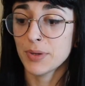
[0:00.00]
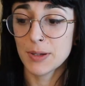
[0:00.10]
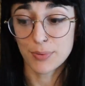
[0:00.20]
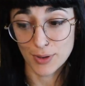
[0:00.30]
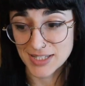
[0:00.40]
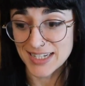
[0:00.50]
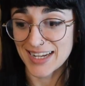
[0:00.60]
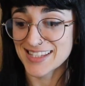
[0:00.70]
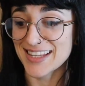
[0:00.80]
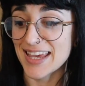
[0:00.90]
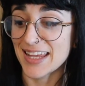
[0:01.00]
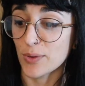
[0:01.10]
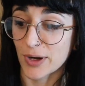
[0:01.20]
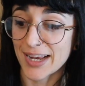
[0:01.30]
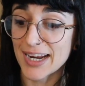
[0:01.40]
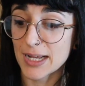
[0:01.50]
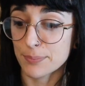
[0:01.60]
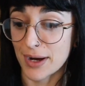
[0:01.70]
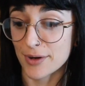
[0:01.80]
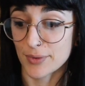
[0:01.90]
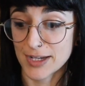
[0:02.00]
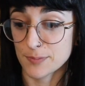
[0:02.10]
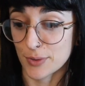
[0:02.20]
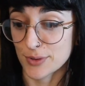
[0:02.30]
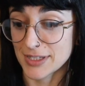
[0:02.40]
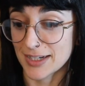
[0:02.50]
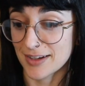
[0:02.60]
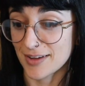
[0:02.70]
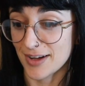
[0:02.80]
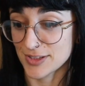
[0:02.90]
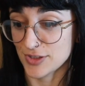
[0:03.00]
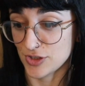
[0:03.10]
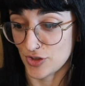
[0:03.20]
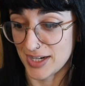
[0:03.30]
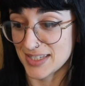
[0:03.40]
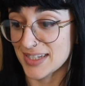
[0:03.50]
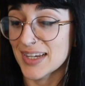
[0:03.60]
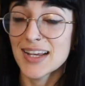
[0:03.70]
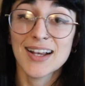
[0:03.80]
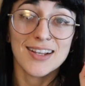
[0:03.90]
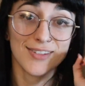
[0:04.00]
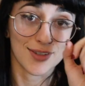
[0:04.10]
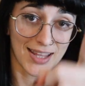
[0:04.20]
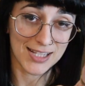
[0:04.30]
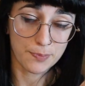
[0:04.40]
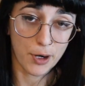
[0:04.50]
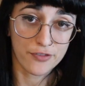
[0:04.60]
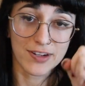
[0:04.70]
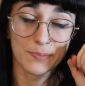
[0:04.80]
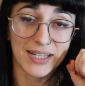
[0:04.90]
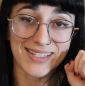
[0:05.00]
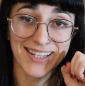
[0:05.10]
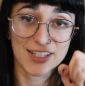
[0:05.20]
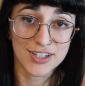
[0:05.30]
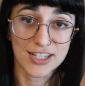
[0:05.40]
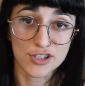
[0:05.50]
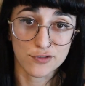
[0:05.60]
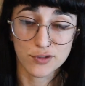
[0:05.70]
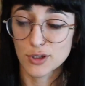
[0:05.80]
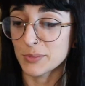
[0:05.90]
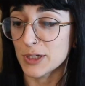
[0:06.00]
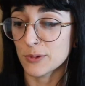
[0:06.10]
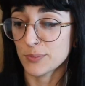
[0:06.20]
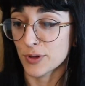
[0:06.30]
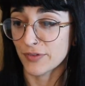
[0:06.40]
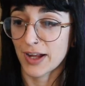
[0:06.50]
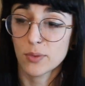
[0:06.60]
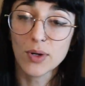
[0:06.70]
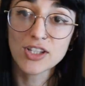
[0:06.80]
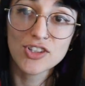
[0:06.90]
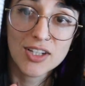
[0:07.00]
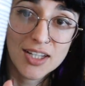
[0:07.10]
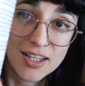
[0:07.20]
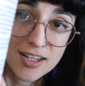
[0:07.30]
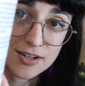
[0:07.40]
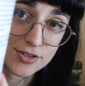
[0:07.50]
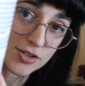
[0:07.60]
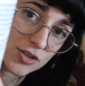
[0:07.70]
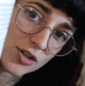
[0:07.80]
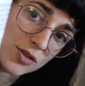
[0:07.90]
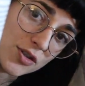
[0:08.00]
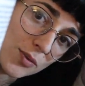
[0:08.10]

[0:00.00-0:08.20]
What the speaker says: pea protein isolate and organic brown rice protein concentrate. So that's perfect because then you get your full amino profile, which it also shows